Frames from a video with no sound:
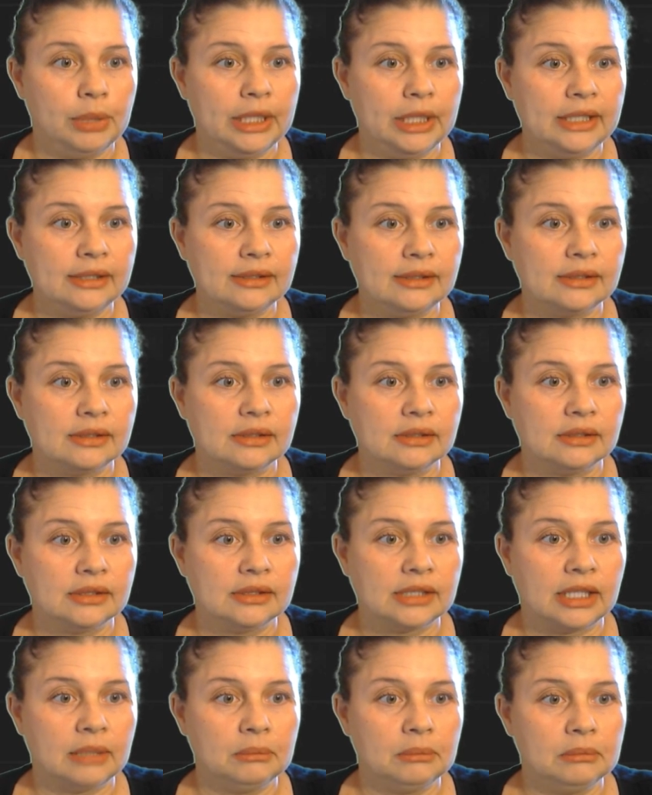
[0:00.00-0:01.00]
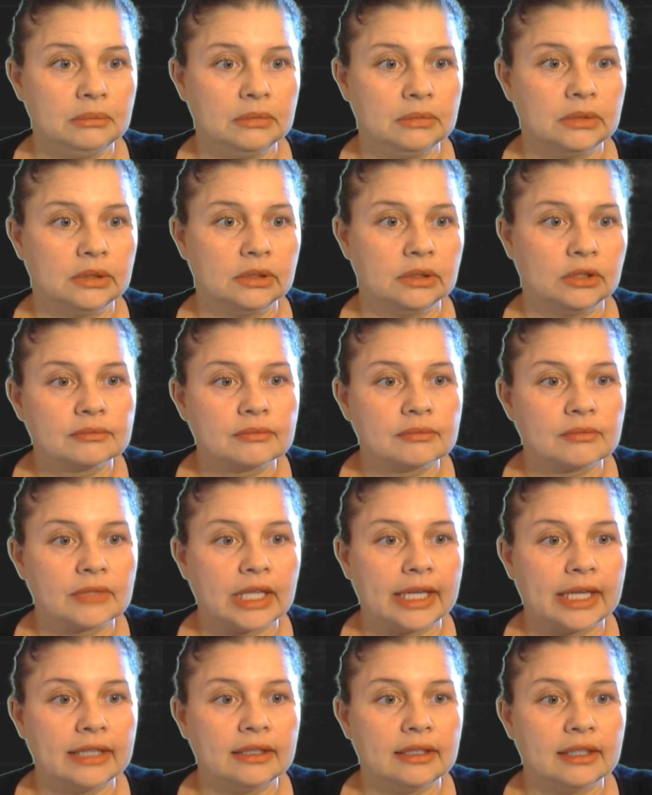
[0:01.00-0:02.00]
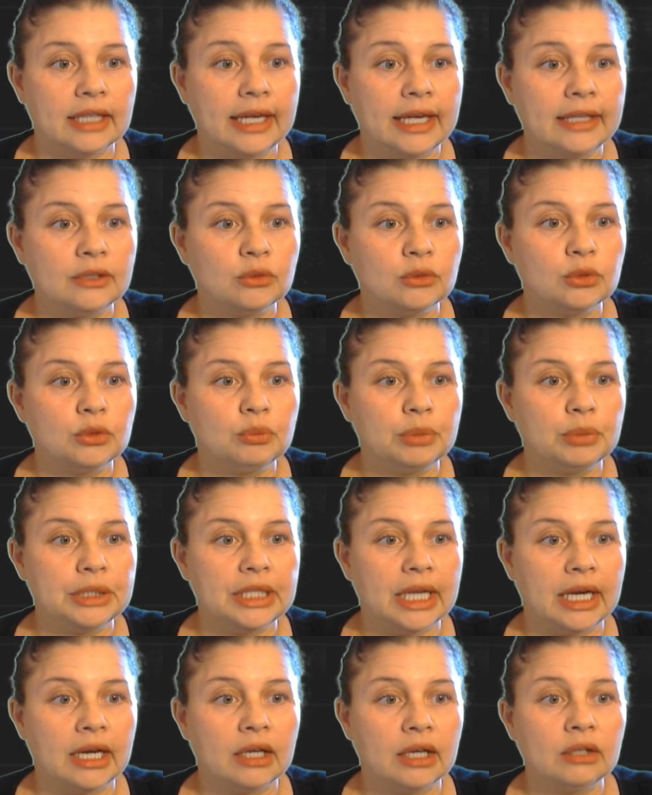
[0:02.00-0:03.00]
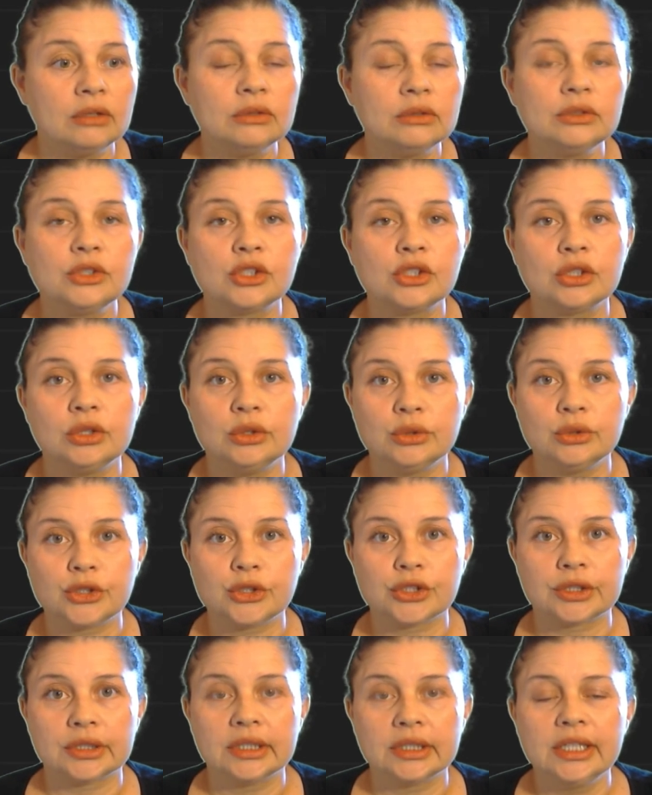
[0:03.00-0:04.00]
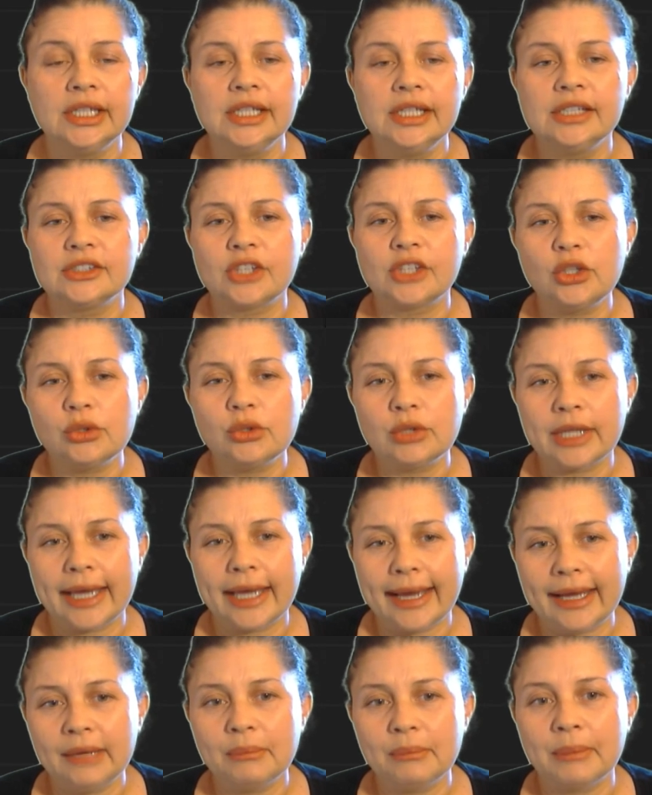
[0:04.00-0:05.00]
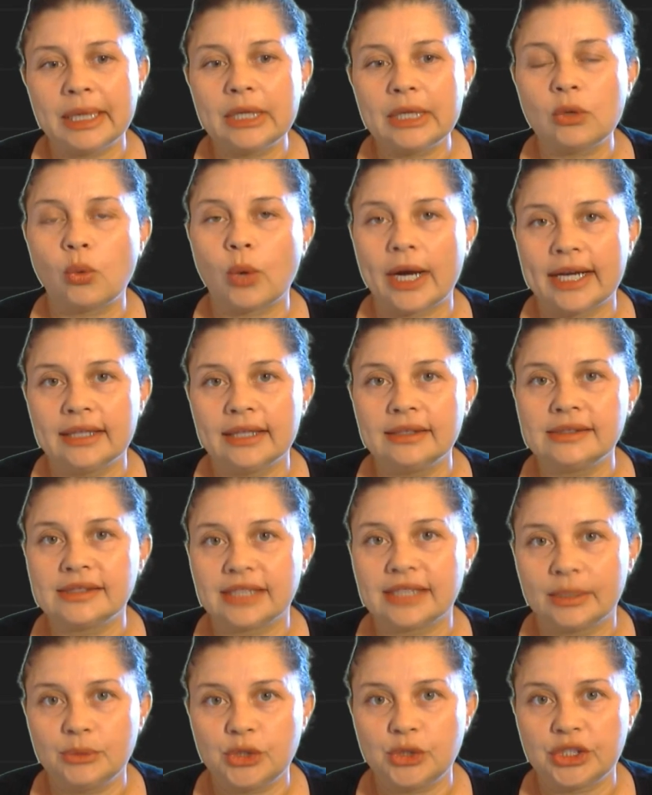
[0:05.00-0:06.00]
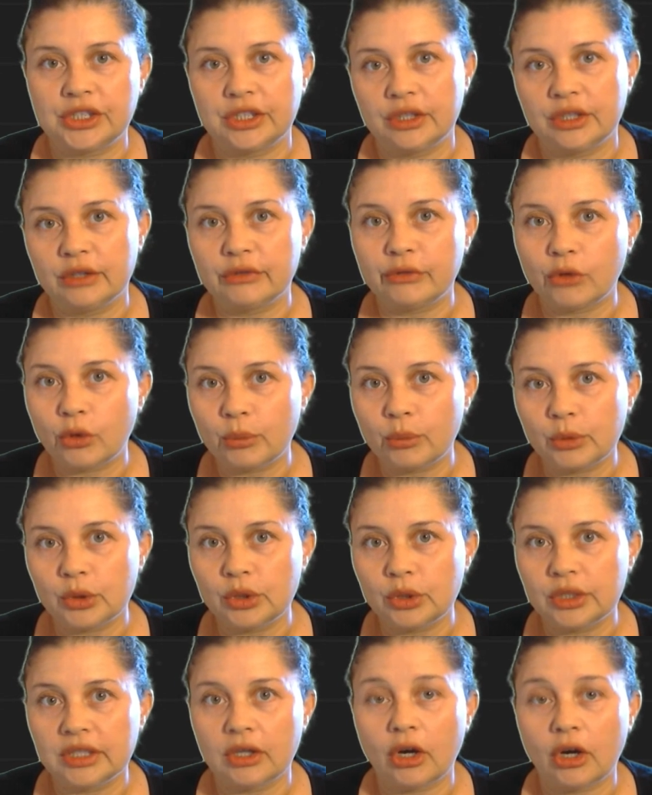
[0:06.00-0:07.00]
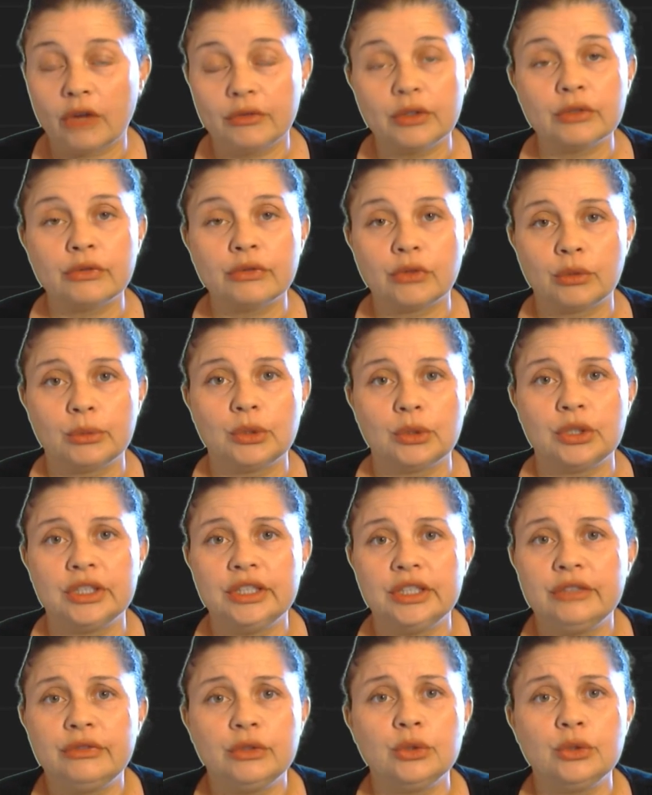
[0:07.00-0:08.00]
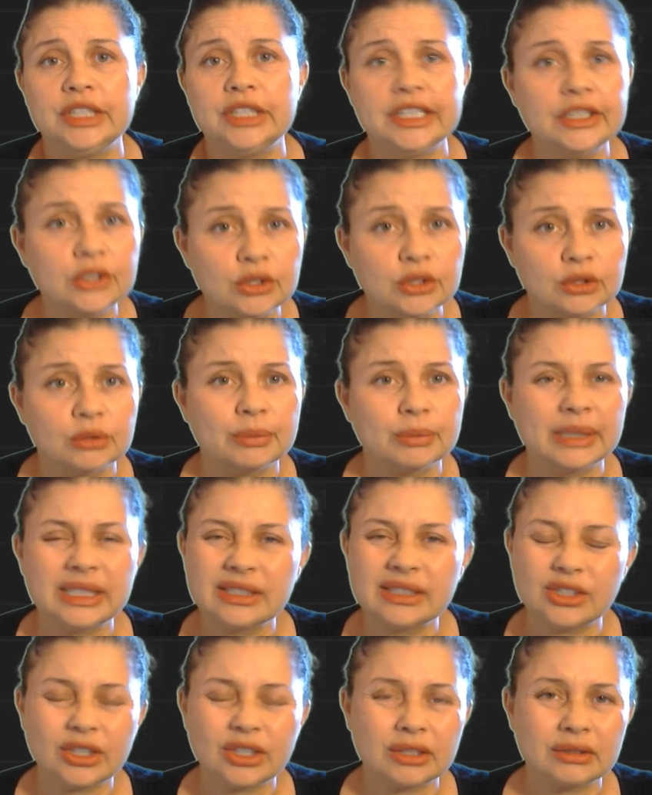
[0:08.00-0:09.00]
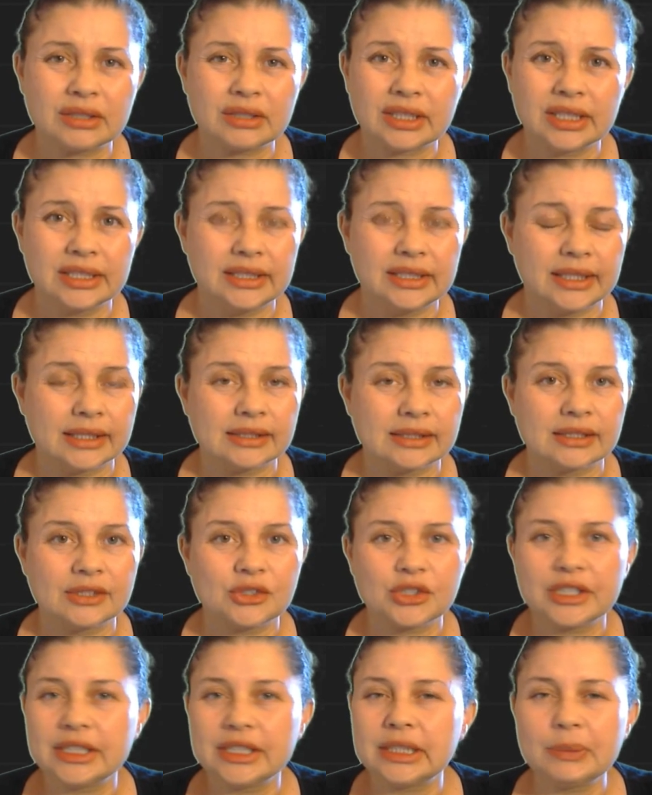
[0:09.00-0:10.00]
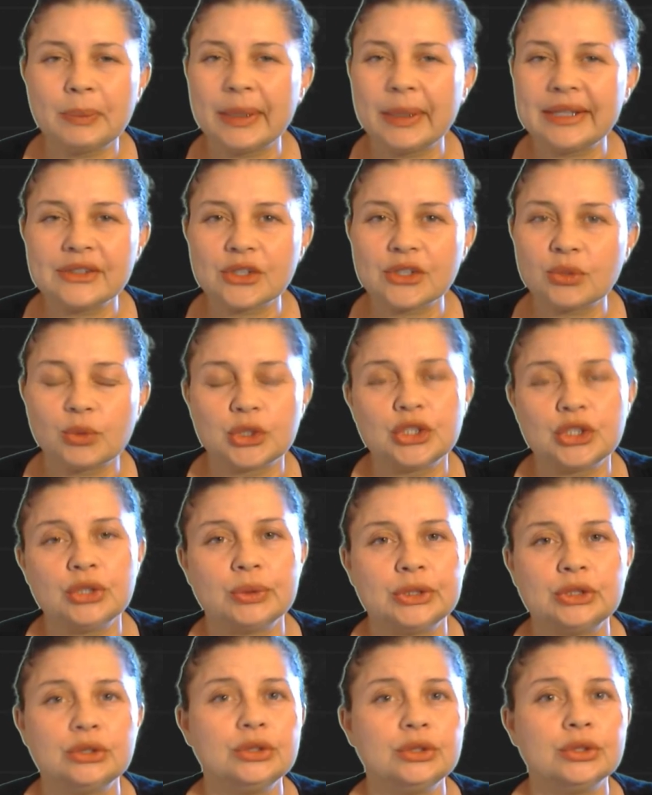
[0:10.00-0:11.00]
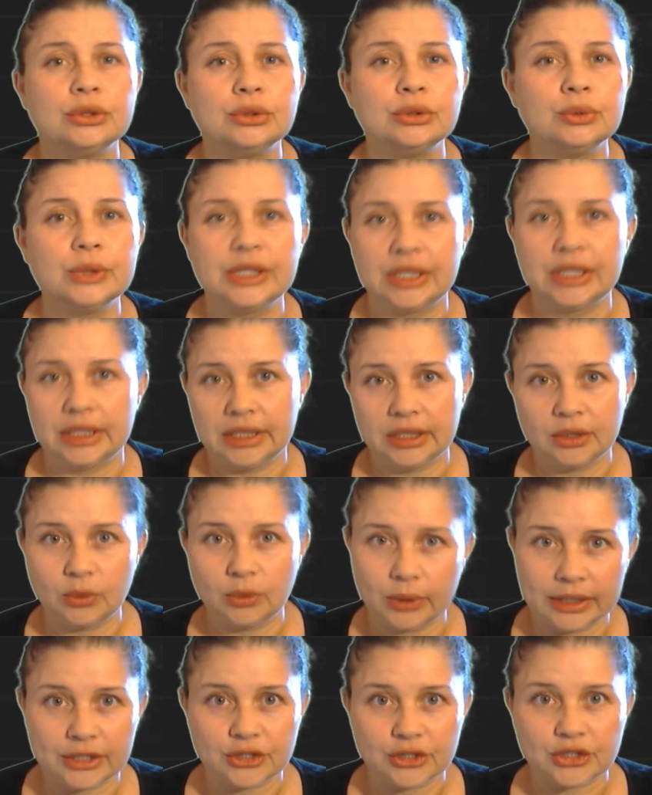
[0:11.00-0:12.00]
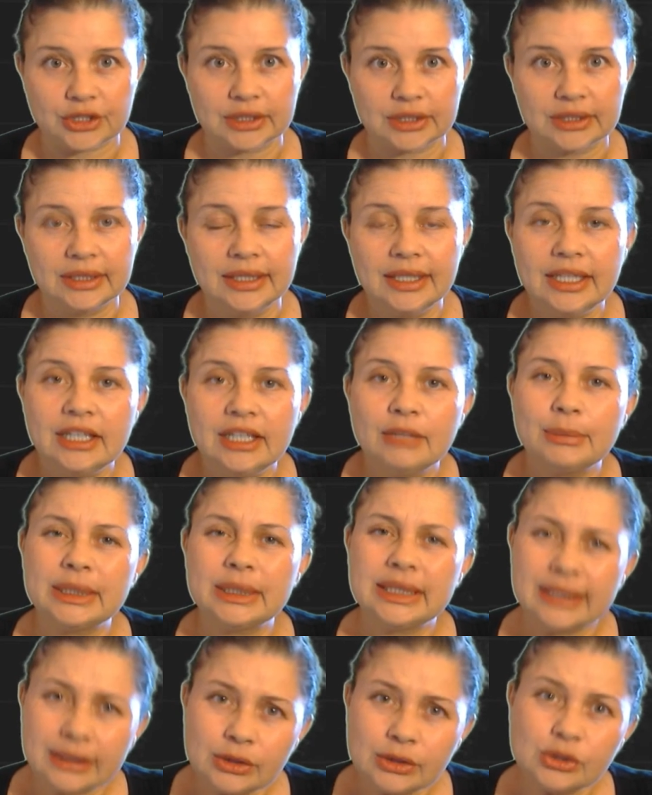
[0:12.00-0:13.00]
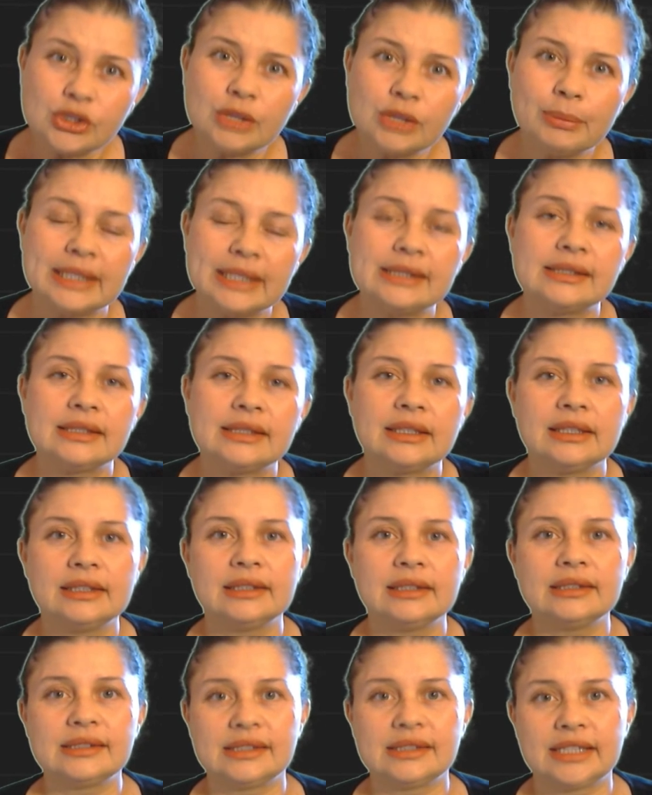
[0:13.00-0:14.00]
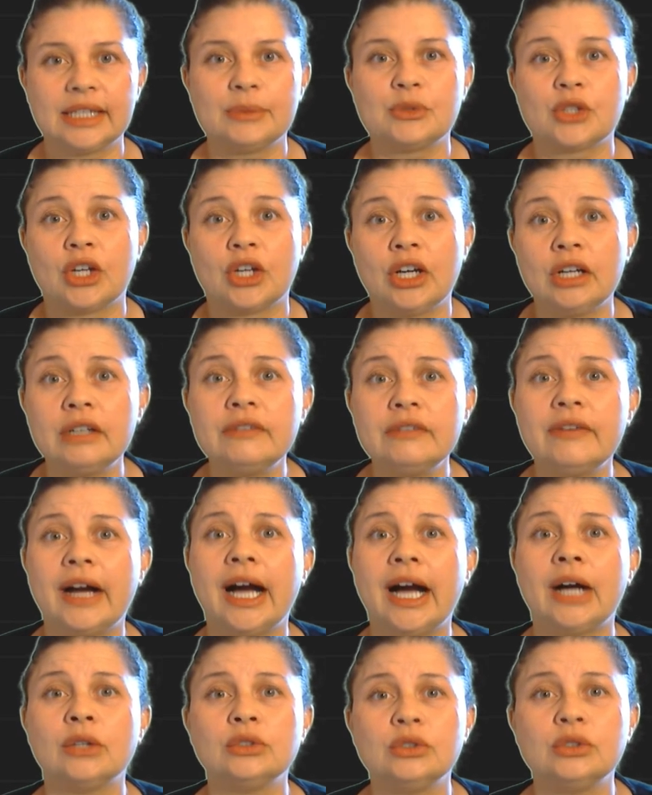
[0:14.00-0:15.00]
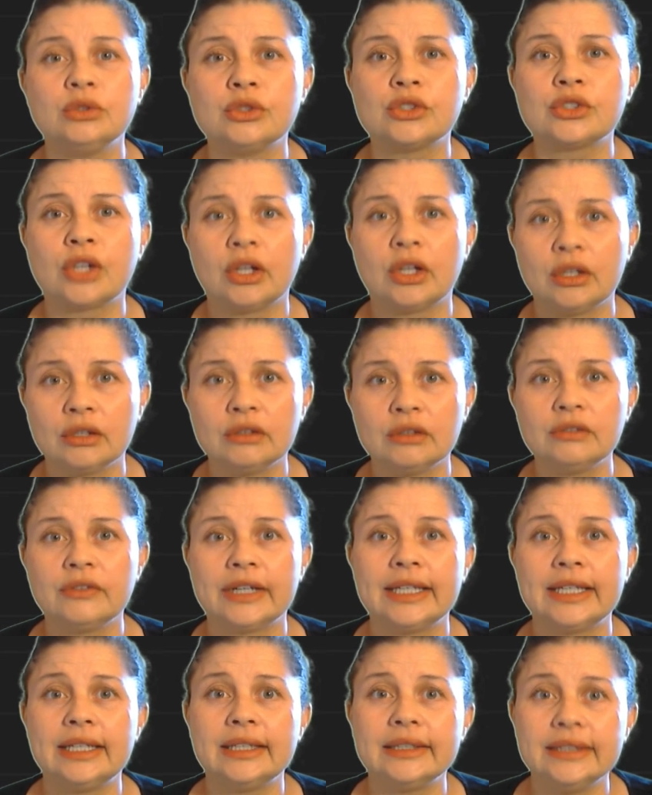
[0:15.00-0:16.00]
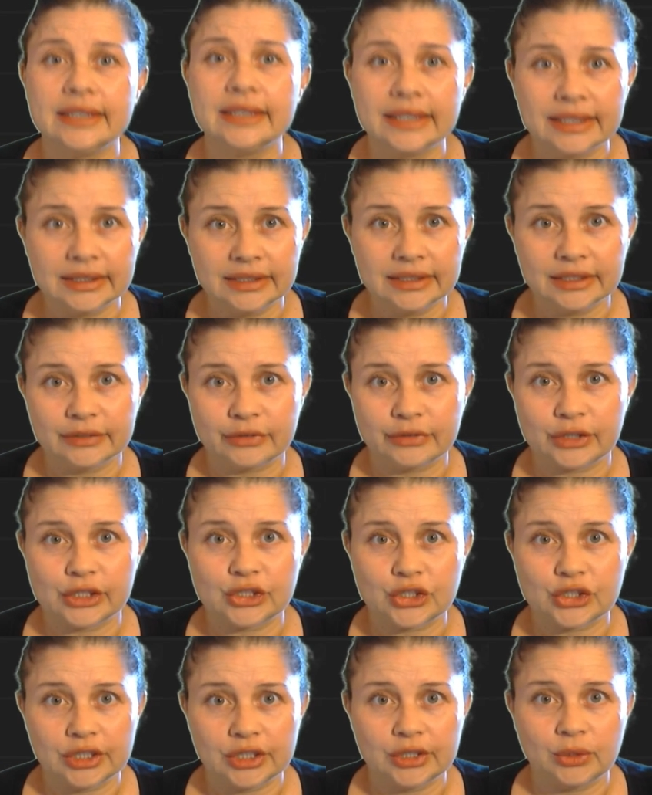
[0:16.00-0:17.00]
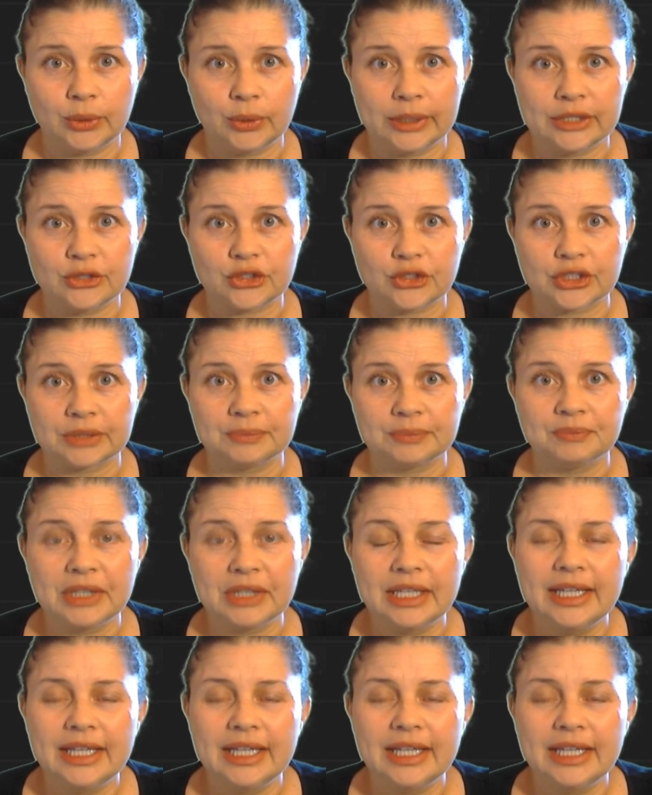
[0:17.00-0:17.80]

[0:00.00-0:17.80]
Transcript: plus some, and that would be our solution. So you can make y the subject in the formula of the formula if you need to, but it's not really necessary. It depends on what you want to do with the equation. But those are basically the steps of how to solve a linear differential equation.